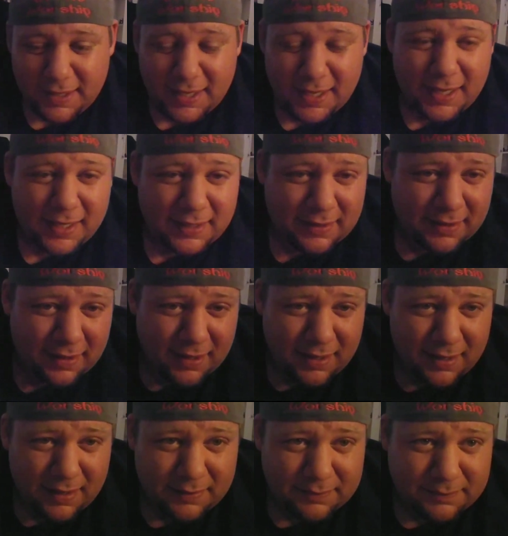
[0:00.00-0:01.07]
And,
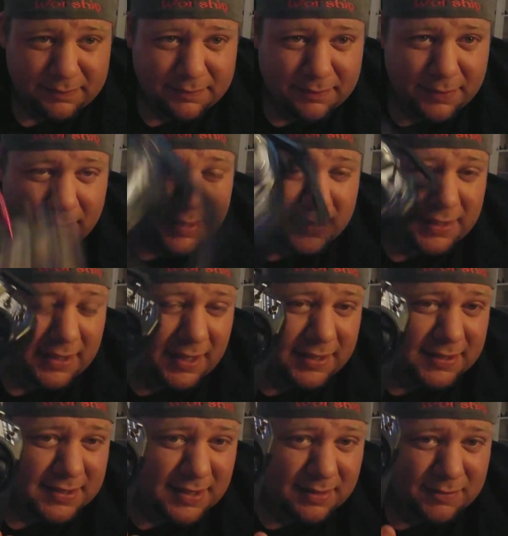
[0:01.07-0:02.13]
buddy, you got
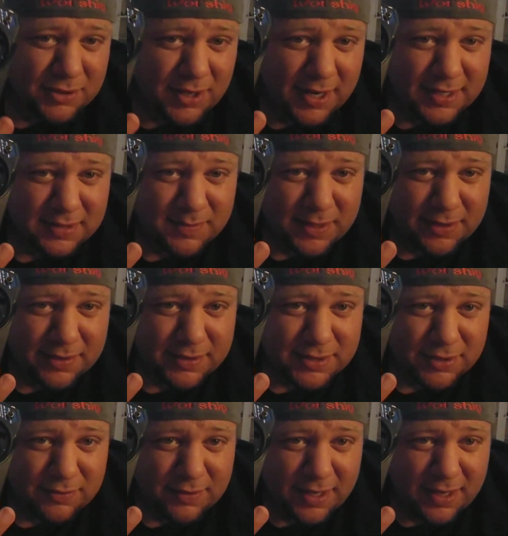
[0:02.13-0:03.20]
the same transmitter as
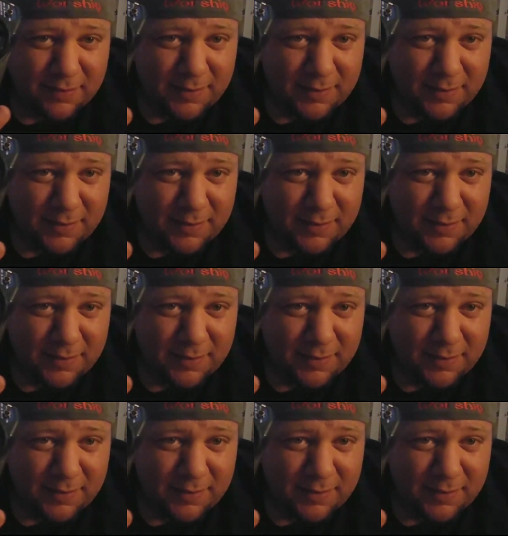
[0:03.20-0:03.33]
you now,